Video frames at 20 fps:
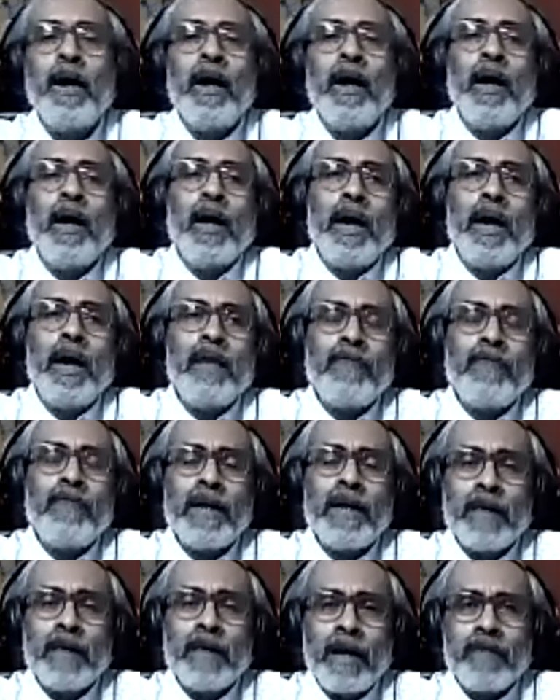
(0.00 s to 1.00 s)
In fact, I
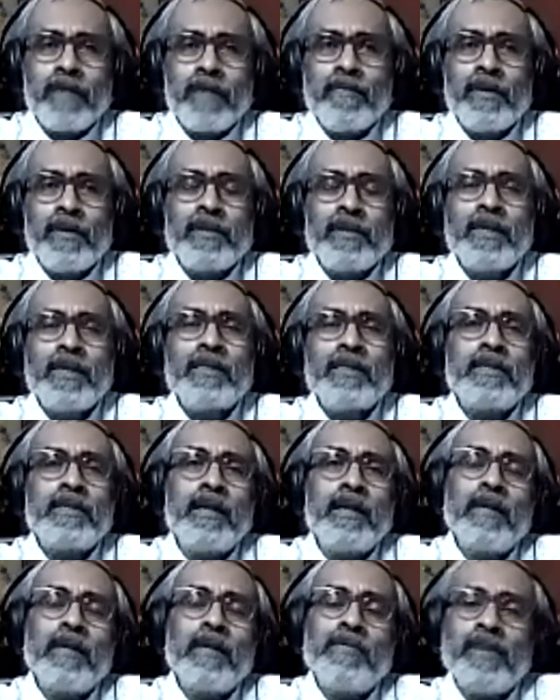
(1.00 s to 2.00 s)
have uh, just uh,
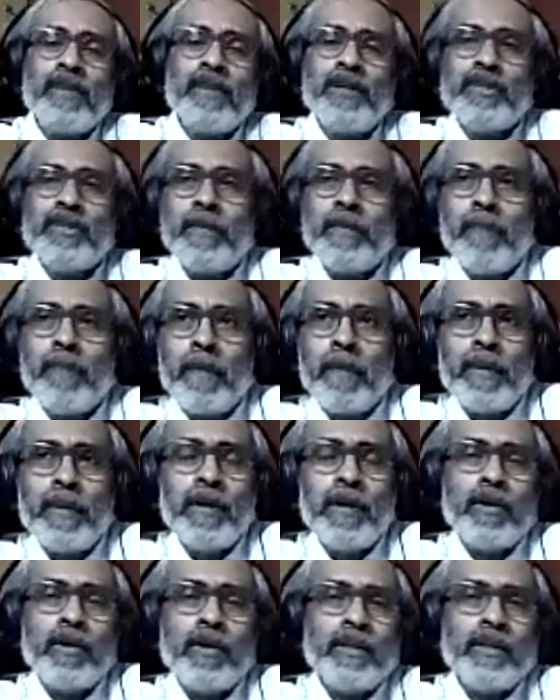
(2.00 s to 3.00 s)
finished a paper on
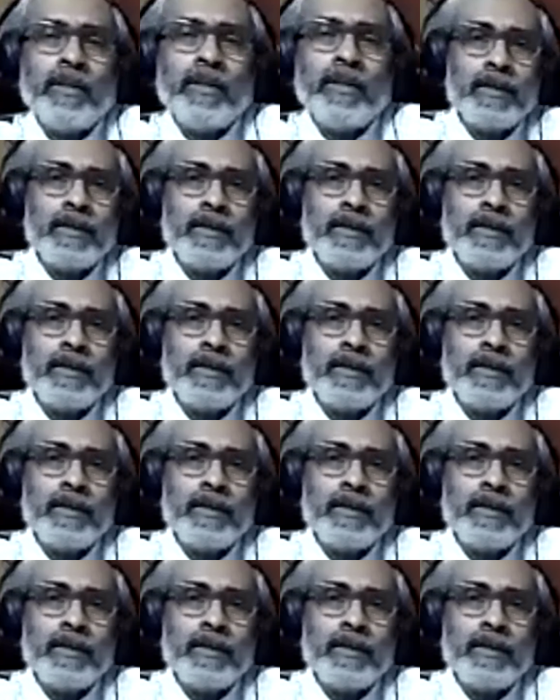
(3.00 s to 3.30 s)
this uh,